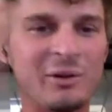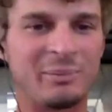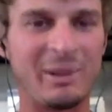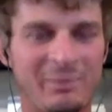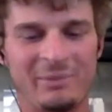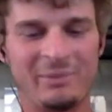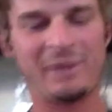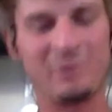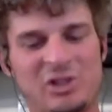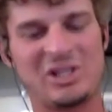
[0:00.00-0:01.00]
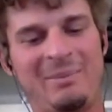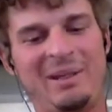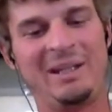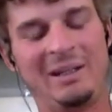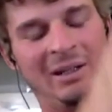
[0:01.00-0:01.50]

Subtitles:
the plumber just came in.